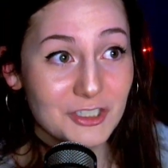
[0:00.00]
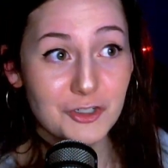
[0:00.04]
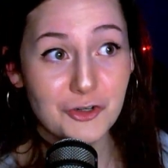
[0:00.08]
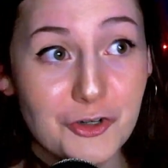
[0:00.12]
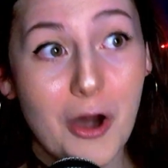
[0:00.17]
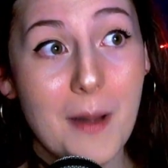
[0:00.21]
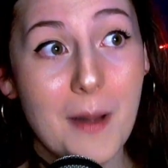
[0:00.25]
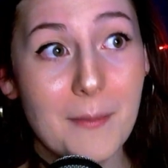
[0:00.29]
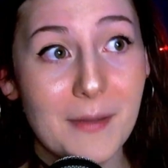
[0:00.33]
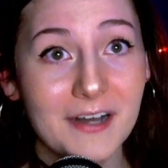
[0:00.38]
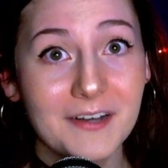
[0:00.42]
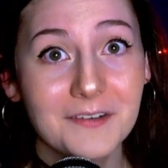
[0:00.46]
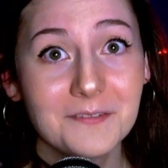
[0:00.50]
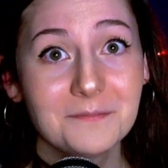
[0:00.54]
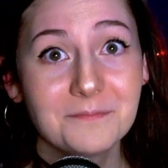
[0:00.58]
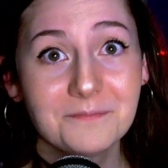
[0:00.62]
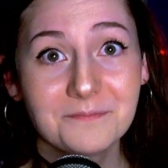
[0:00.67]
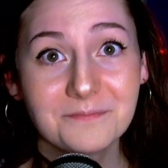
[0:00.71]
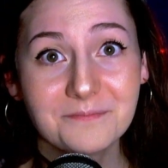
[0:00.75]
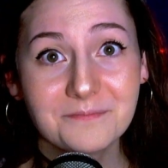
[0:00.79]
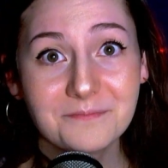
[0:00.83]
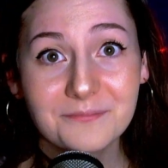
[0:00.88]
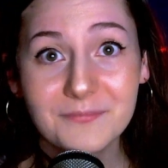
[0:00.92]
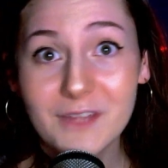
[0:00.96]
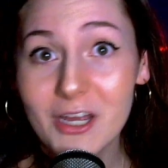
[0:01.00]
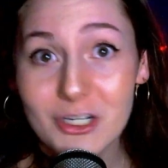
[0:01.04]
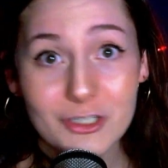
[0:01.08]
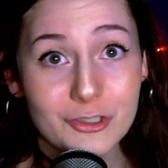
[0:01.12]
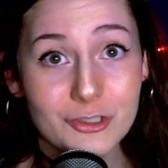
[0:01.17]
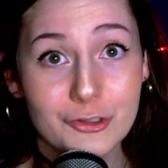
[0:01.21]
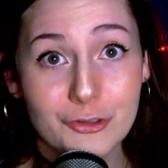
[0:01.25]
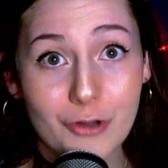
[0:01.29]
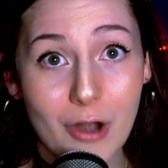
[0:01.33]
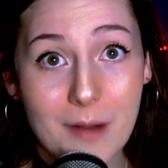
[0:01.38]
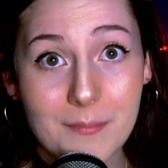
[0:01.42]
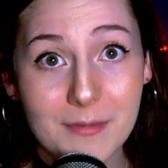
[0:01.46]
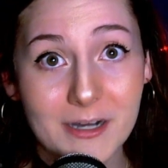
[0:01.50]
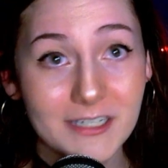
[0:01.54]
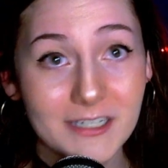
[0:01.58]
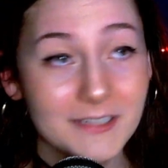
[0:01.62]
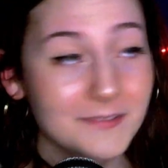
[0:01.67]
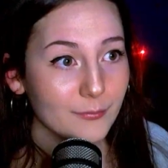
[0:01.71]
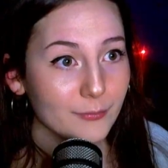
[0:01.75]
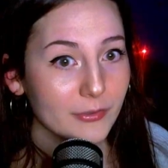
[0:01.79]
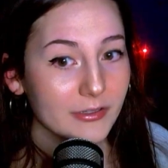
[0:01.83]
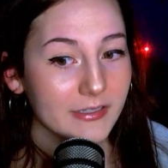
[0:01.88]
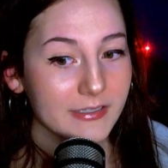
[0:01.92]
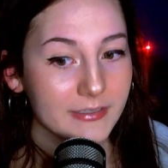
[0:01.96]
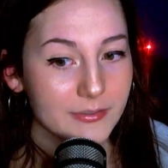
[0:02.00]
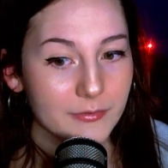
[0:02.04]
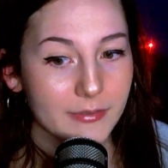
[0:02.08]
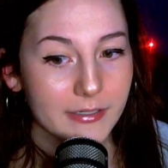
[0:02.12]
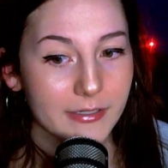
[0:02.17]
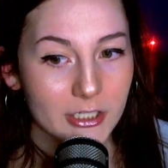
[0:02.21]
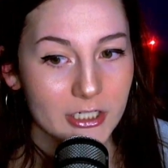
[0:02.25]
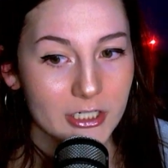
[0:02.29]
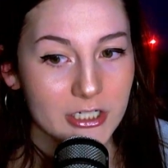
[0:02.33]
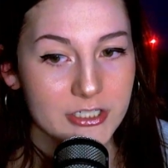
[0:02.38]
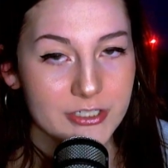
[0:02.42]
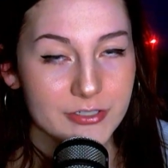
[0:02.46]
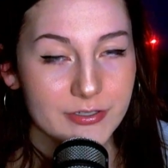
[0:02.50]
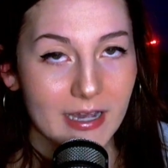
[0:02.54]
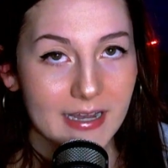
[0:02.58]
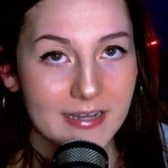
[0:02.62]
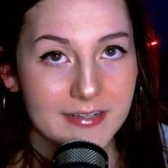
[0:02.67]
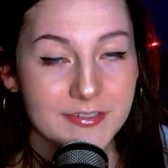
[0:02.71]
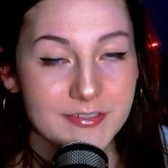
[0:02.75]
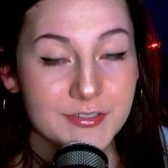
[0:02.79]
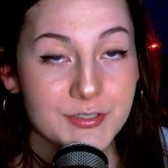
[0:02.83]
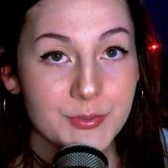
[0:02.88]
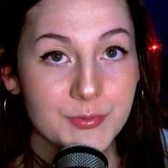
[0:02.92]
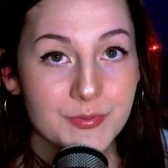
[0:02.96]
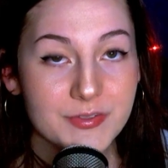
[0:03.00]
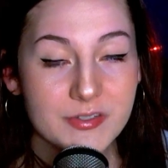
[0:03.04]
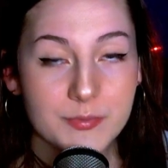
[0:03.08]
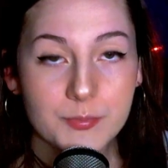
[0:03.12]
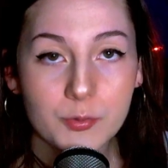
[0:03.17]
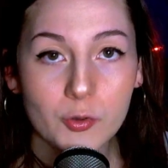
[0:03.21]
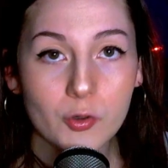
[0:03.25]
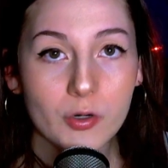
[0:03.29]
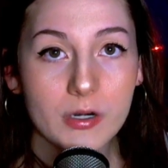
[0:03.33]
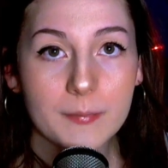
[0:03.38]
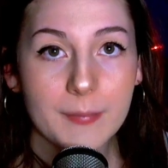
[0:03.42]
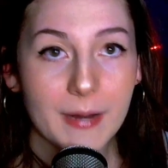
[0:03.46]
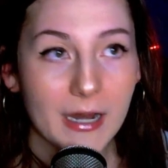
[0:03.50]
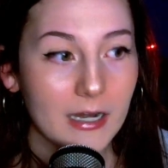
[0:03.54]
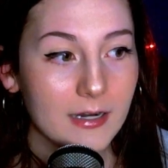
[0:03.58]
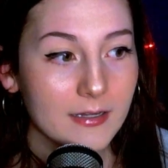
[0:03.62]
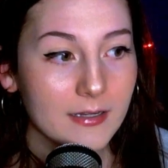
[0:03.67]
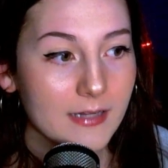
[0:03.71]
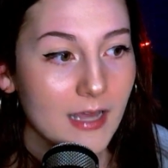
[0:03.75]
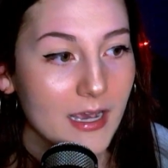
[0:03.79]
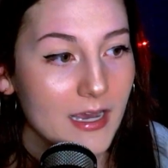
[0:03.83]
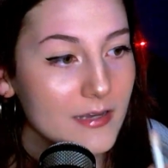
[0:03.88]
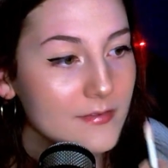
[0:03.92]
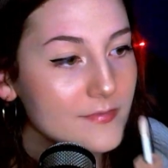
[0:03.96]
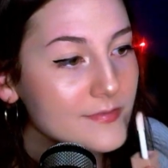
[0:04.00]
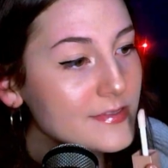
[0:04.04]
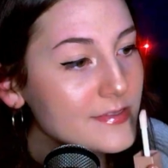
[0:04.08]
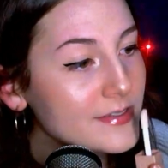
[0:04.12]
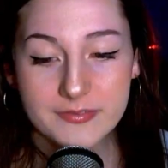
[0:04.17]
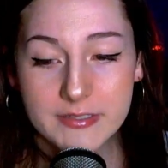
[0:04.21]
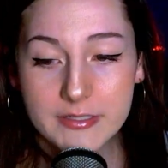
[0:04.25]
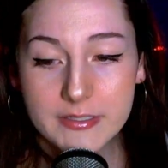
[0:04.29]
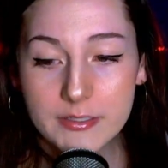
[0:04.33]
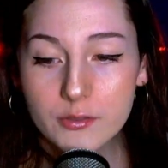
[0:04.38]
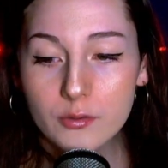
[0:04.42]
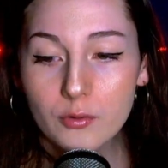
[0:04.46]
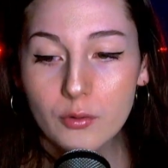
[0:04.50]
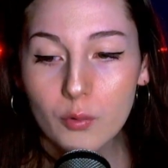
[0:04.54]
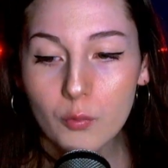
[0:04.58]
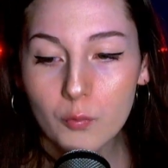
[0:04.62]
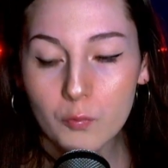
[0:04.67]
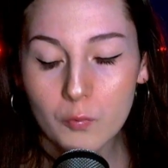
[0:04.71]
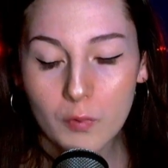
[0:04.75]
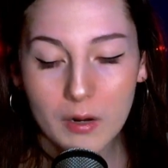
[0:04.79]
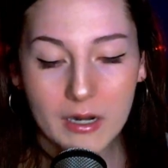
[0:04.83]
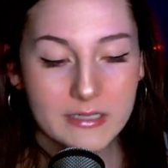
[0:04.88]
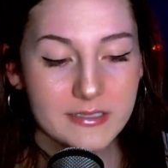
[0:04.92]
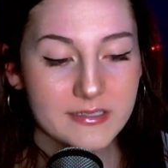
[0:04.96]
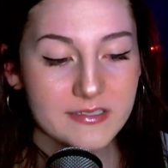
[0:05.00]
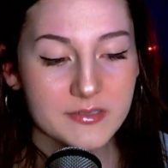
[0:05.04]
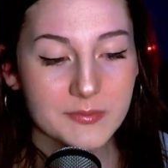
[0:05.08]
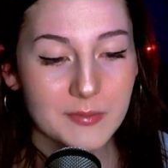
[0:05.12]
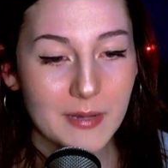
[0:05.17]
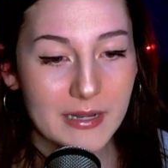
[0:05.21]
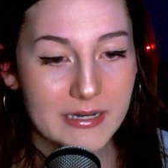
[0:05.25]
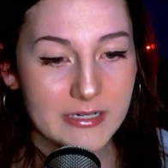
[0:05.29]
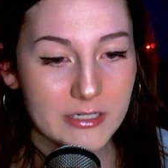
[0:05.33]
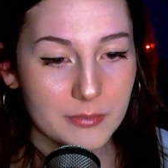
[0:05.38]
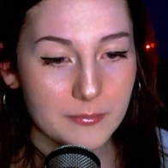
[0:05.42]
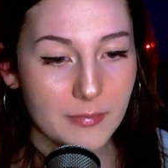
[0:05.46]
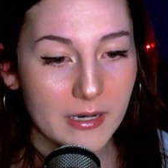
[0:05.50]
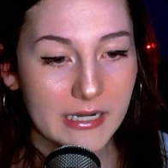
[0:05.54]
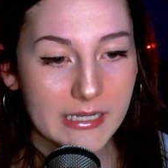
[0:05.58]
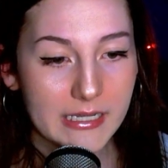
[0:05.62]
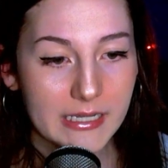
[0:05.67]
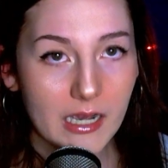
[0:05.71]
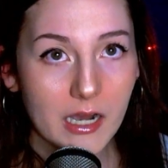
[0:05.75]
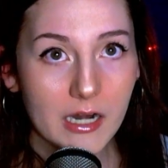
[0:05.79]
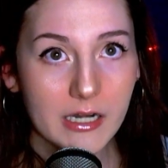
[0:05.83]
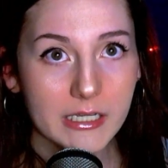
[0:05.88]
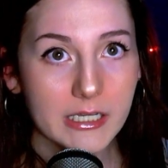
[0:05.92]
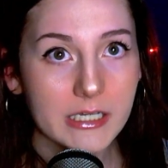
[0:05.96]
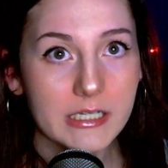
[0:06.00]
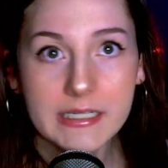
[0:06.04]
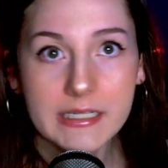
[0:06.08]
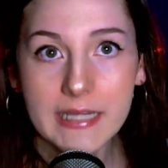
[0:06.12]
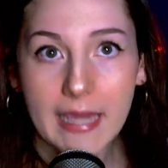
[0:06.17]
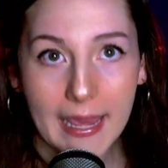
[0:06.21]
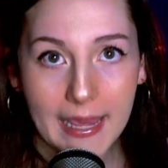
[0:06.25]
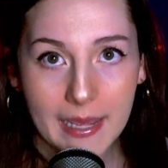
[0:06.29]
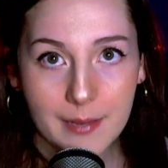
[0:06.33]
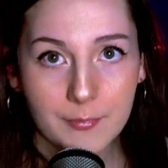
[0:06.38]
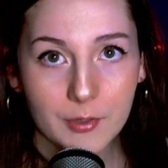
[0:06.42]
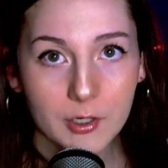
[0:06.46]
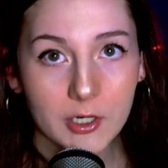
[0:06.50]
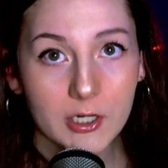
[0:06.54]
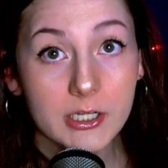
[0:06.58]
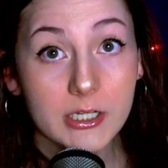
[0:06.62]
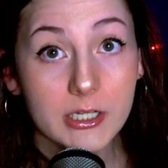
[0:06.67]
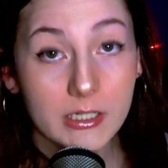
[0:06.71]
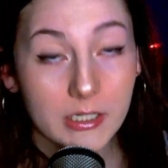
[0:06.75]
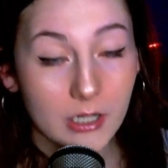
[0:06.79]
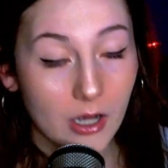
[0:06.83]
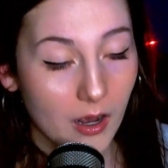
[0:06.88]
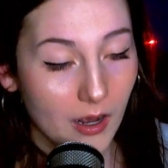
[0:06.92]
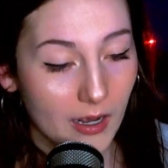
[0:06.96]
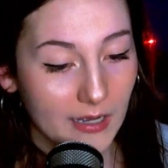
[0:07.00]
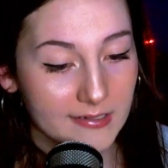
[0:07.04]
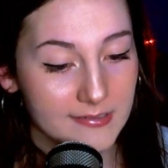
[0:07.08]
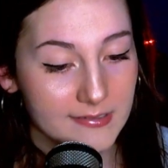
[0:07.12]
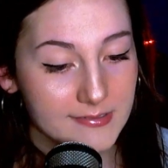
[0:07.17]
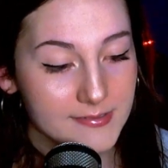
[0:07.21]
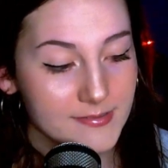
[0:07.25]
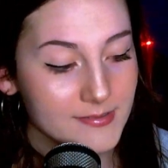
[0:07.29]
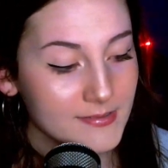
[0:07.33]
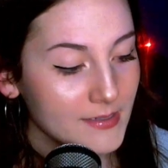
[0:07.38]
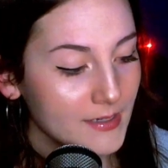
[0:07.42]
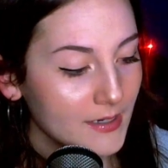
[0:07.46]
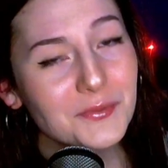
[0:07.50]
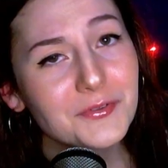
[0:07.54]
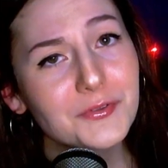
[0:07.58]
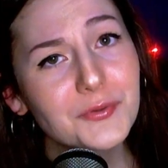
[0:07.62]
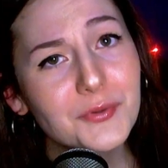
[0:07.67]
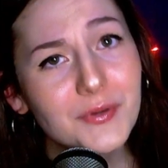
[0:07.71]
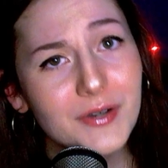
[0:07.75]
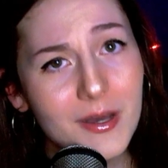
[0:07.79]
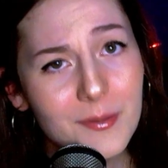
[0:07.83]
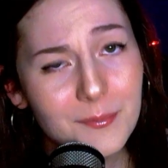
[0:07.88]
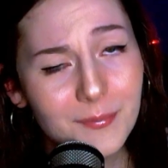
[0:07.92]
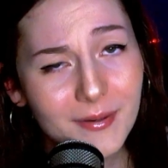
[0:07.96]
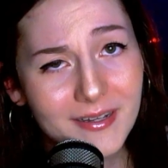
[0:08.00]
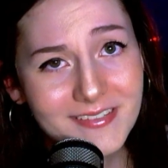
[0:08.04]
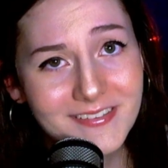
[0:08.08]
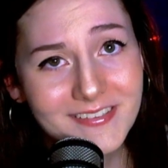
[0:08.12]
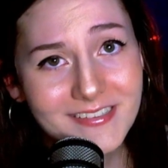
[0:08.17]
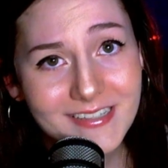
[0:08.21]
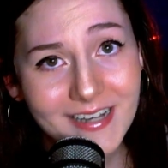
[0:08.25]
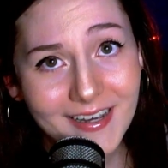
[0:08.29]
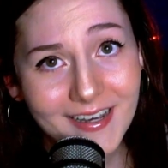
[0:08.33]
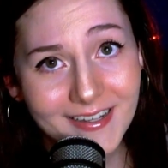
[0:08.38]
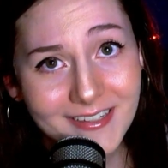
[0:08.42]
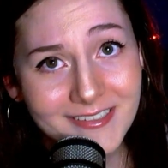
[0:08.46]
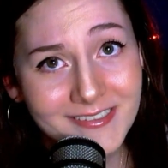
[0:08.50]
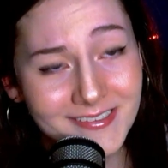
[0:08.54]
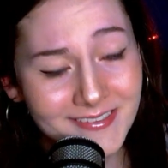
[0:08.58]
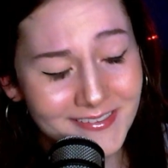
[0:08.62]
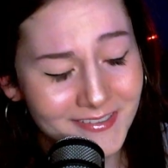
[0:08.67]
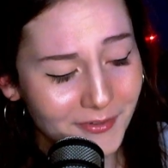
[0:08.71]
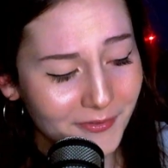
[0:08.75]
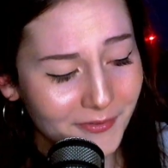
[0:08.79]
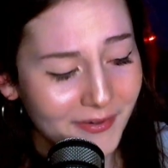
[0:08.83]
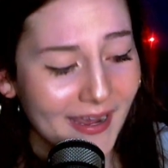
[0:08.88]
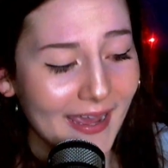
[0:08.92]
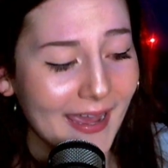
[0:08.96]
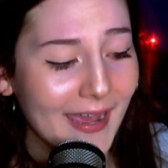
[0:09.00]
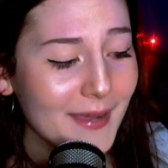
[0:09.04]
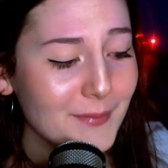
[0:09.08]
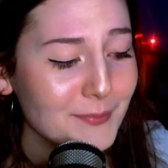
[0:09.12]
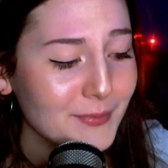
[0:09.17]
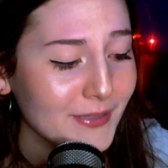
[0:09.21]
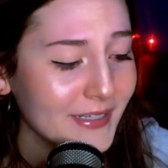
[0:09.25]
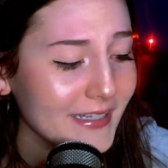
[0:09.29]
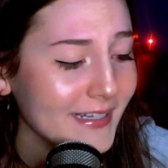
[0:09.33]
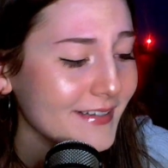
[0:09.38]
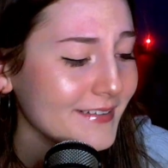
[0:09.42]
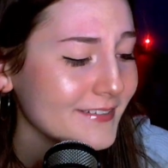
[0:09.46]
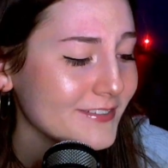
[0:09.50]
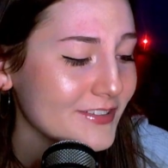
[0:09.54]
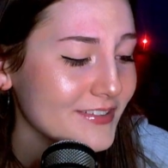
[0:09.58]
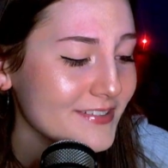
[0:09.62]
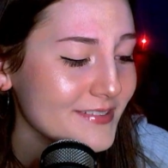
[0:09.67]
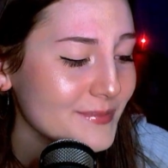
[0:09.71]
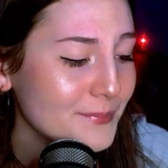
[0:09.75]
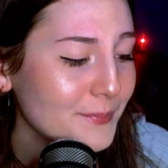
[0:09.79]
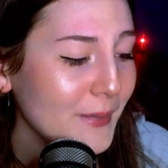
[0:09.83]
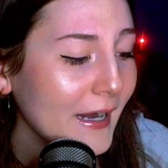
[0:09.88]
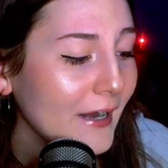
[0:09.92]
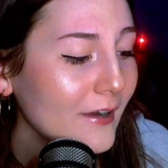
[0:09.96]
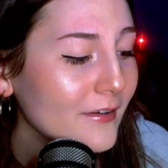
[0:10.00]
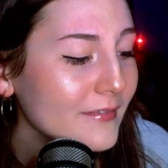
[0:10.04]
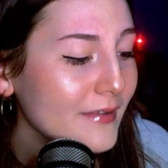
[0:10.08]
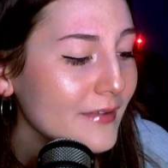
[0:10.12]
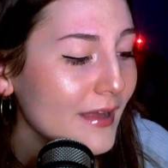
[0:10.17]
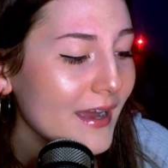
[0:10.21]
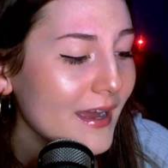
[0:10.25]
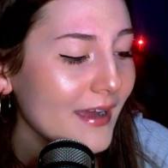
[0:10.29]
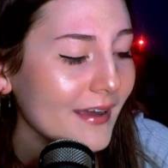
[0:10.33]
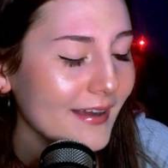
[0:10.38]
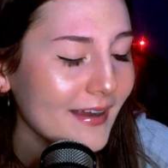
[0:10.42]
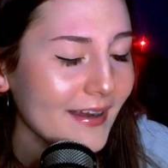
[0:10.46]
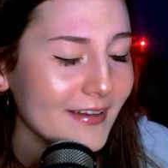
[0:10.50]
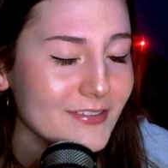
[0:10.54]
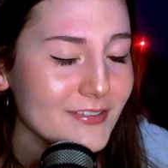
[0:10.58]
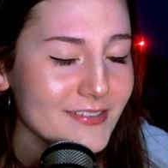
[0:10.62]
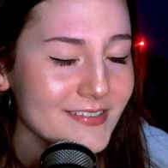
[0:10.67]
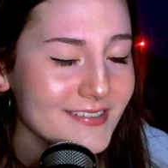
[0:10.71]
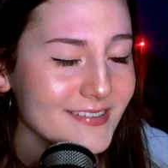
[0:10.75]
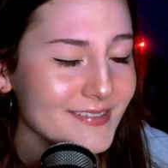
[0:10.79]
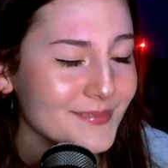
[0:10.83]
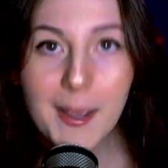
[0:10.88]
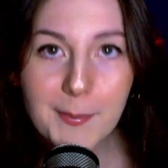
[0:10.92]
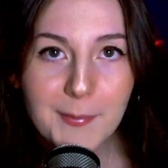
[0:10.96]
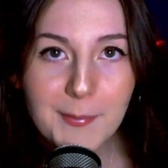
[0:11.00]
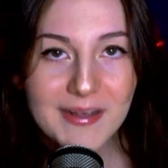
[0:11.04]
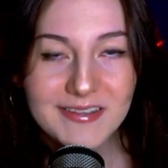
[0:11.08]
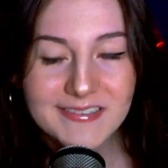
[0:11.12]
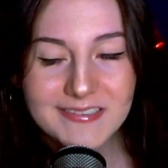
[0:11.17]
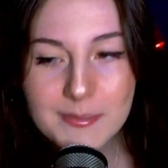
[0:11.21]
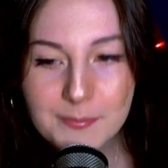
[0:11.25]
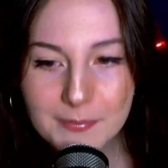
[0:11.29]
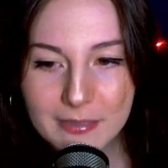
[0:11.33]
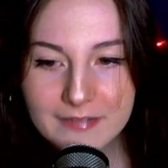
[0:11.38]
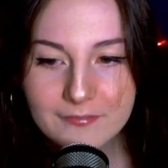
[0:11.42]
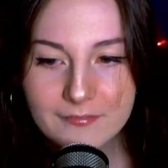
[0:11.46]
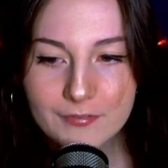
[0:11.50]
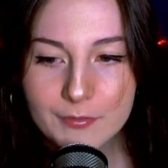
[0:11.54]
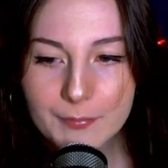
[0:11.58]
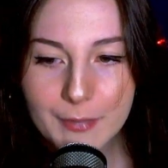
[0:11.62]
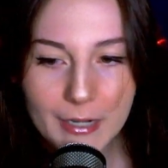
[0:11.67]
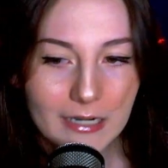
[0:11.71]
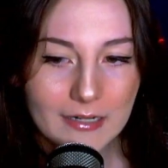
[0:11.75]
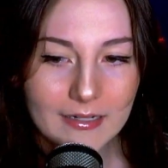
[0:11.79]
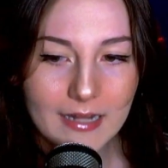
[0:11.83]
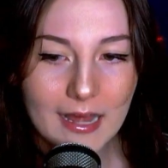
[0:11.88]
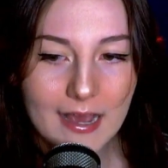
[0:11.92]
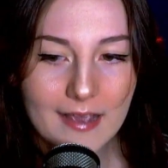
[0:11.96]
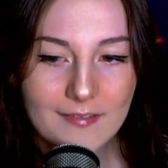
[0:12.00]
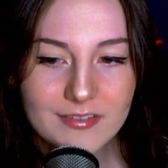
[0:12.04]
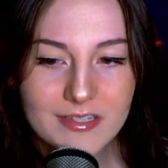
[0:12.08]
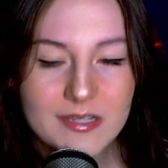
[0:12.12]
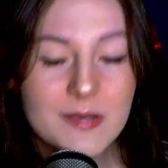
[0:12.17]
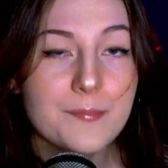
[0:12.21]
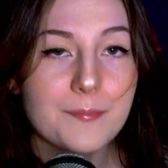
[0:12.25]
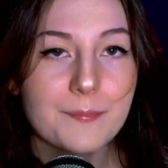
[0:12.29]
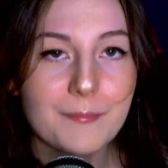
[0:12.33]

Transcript: trauma trauma. I really do encourage you guys to support Paralive. If you want to spend your money on a good game or a good cause, don't do it on Bust the Dust, okay? Please, just Paralive. I just, am I simping for Paralives?